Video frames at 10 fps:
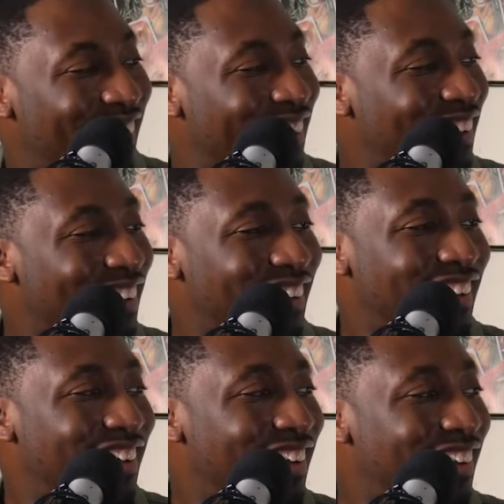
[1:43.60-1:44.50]

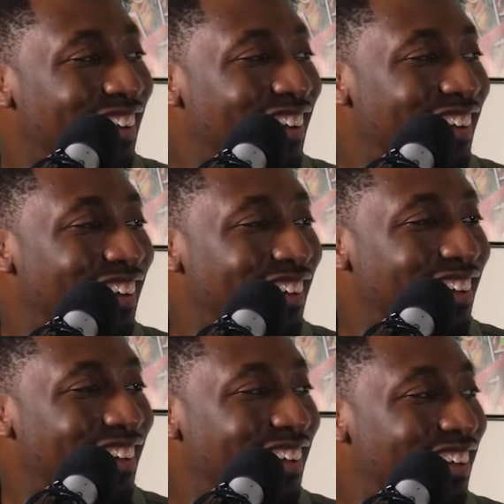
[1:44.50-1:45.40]

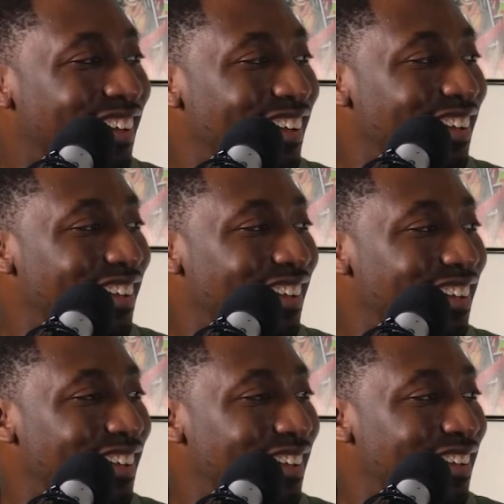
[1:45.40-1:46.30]

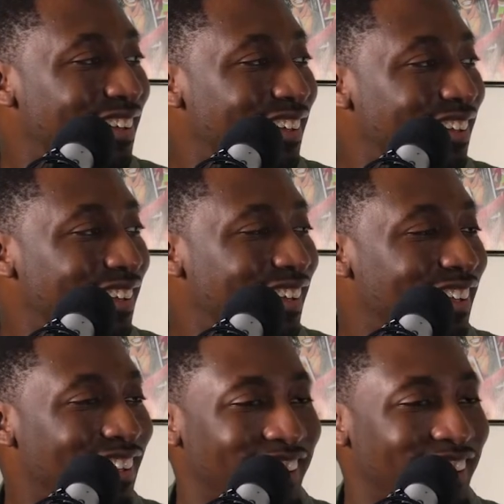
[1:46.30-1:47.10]
No words are spoken by the person on screen.